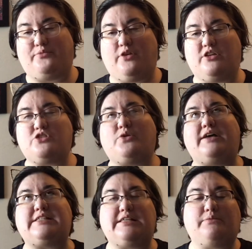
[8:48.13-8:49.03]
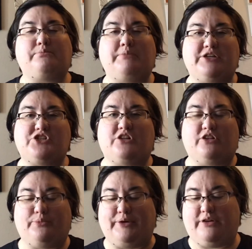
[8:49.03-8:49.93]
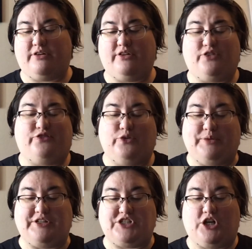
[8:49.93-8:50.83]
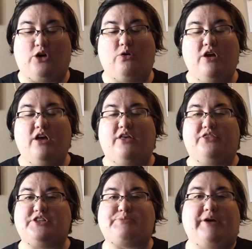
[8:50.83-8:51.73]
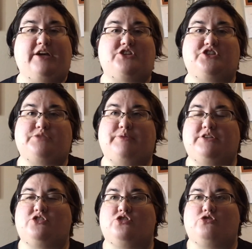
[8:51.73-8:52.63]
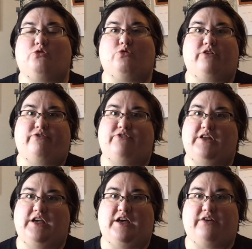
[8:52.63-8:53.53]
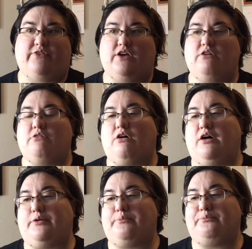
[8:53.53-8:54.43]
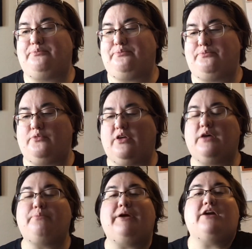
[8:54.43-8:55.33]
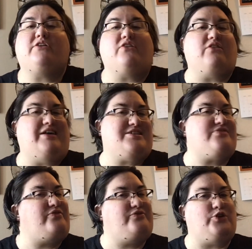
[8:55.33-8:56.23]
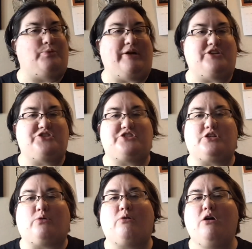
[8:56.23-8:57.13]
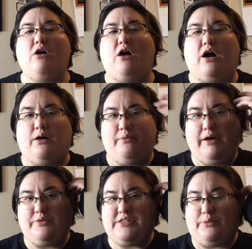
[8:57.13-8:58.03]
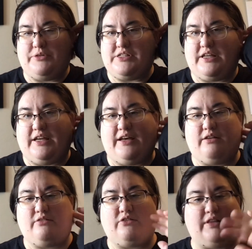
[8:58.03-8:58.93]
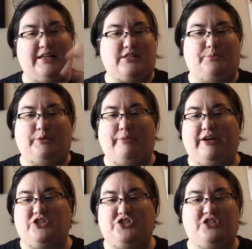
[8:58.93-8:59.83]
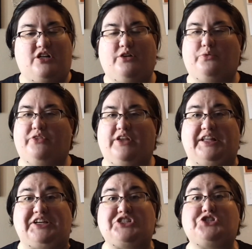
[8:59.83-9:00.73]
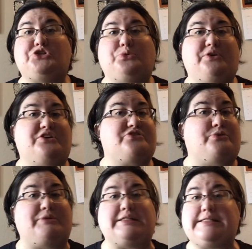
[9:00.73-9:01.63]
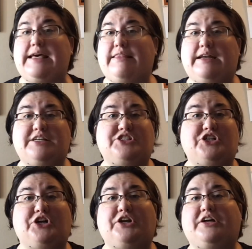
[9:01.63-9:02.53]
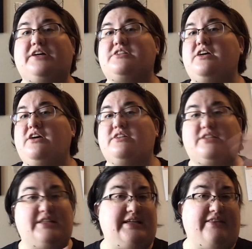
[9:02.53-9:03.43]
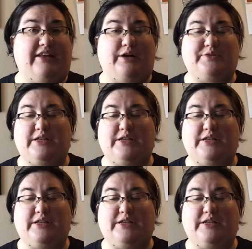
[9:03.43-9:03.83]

So as I mentioned a little bit, a few minutes ago, this page has been so confetti heavy compared to the last few pages. So I was able to get the last couple of pages done within like 2 weeks from the day that I started it to the day that I was able